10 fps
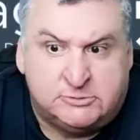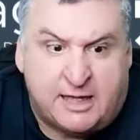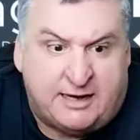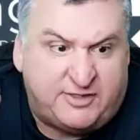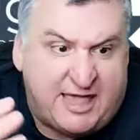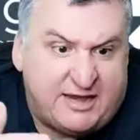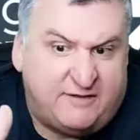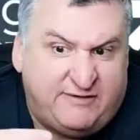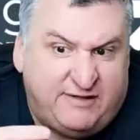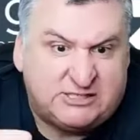And at the end
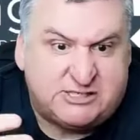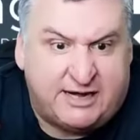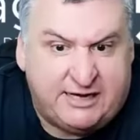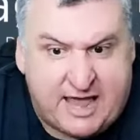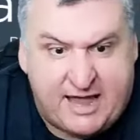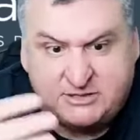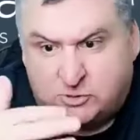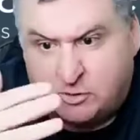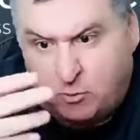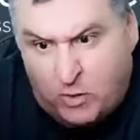of each 90 days
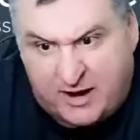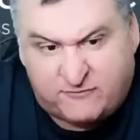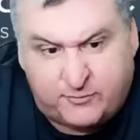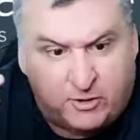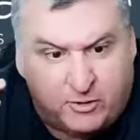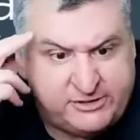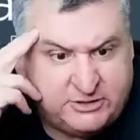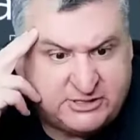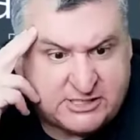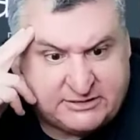or whatever period you
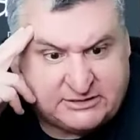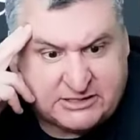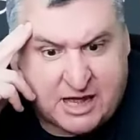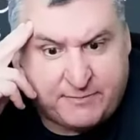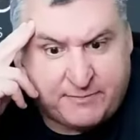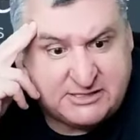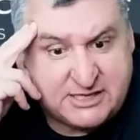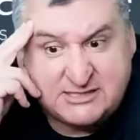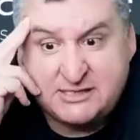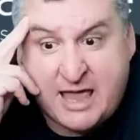decide to stop and
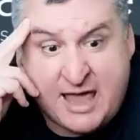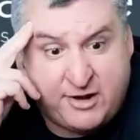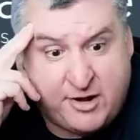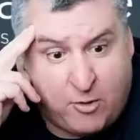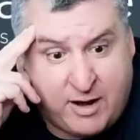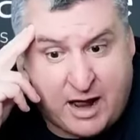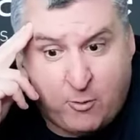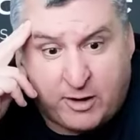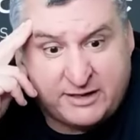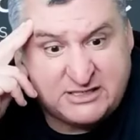assess, hey, you know what? I
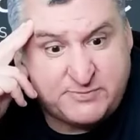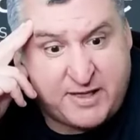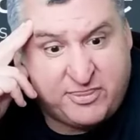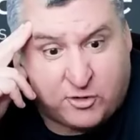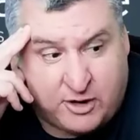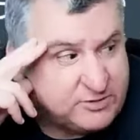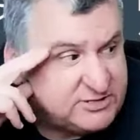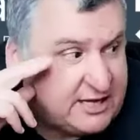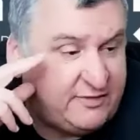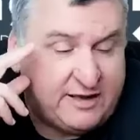wanted to spend
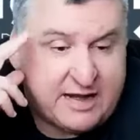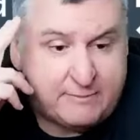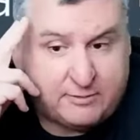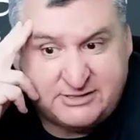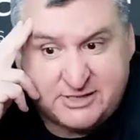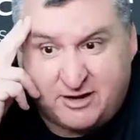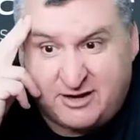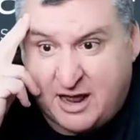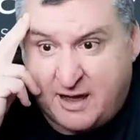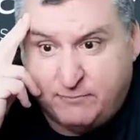30% in the enablement zone,
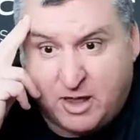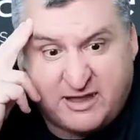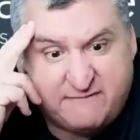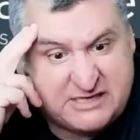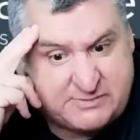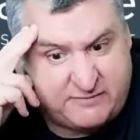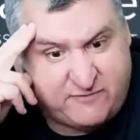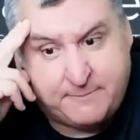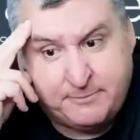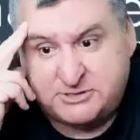and I'm lucky if I spent
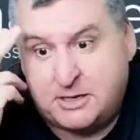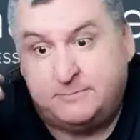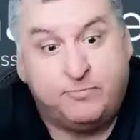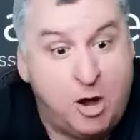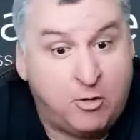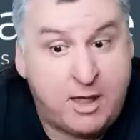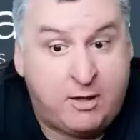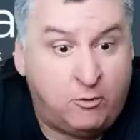5%. Okay, cool.